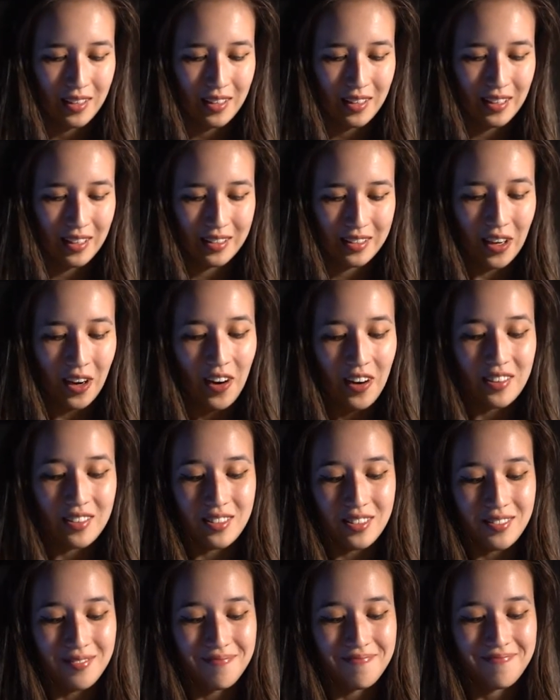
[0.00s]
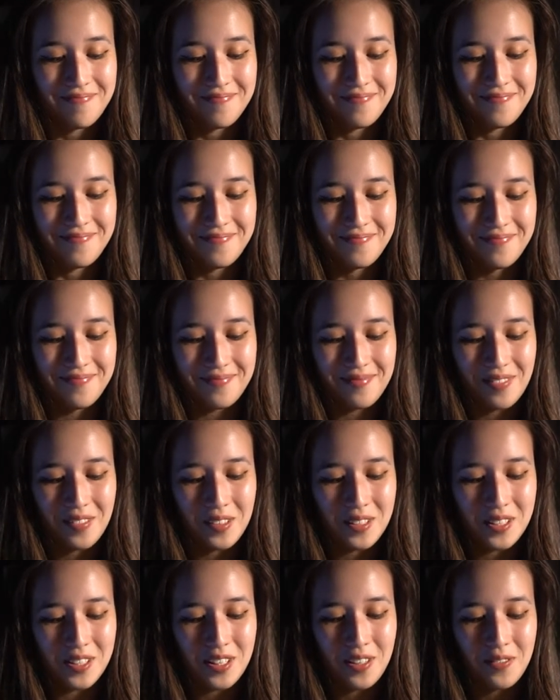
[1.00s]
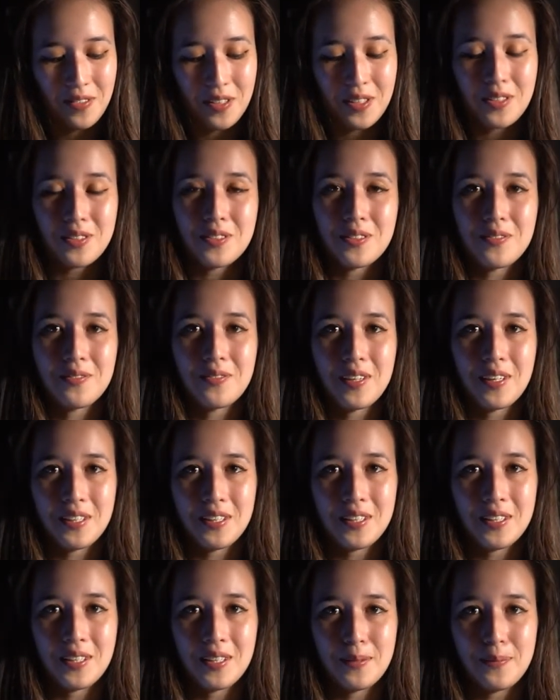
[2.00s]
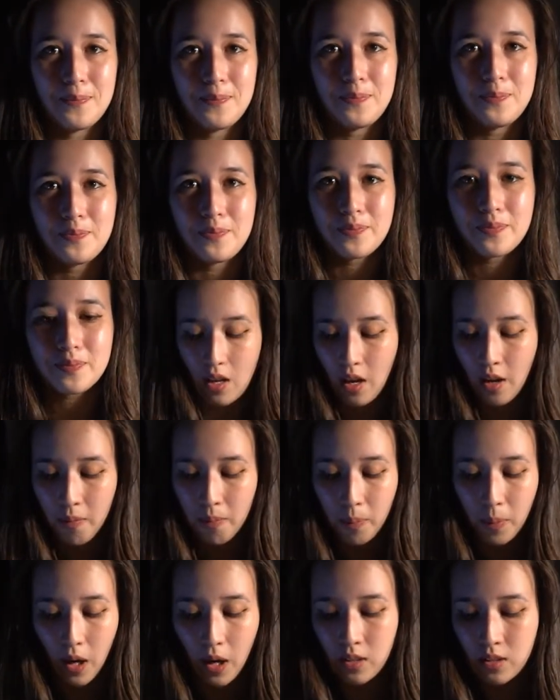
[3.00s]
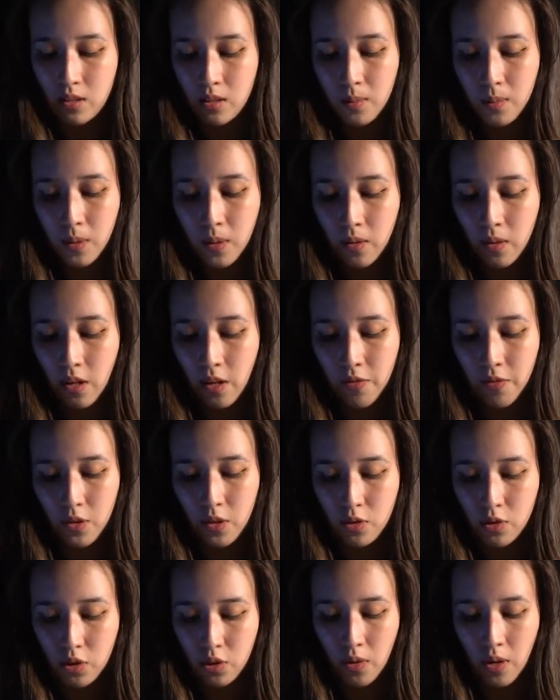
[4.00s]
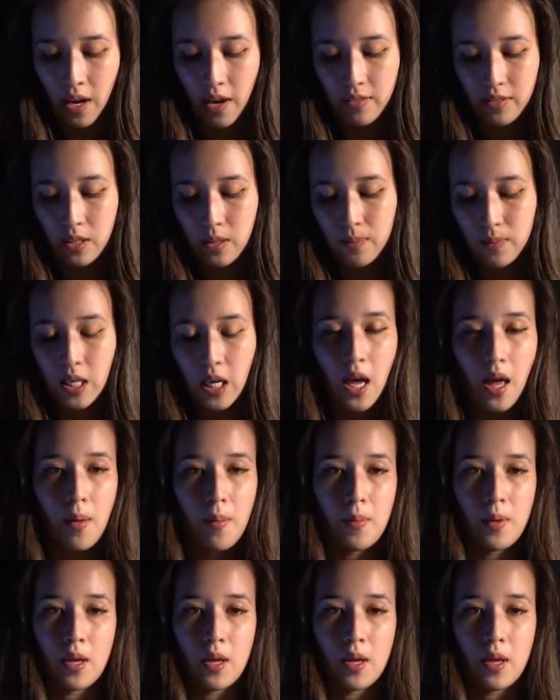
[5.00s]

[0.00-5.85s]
it's hard. It's difficult to find time. If possible, if you do have some time